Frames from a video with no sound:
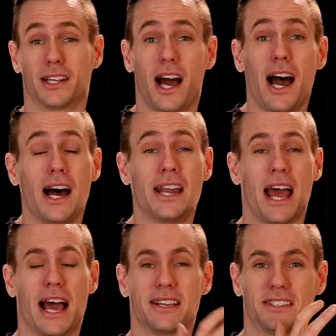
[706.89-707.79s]
God
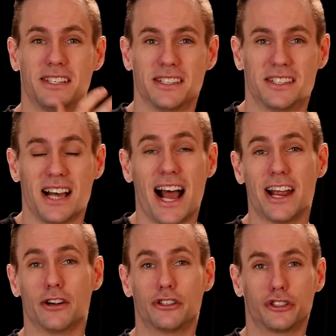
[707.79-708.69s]
has
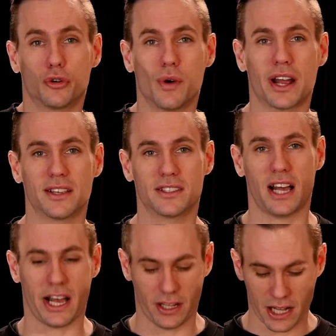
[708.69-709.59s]
desired to
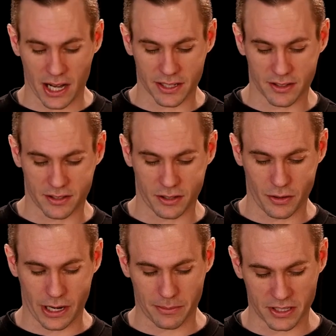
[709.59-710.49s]
reconcile us
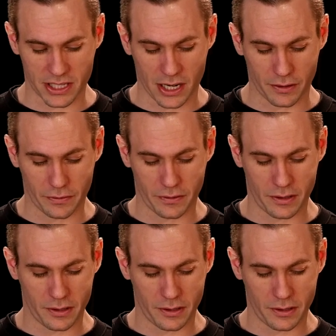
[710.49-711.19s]
to himself.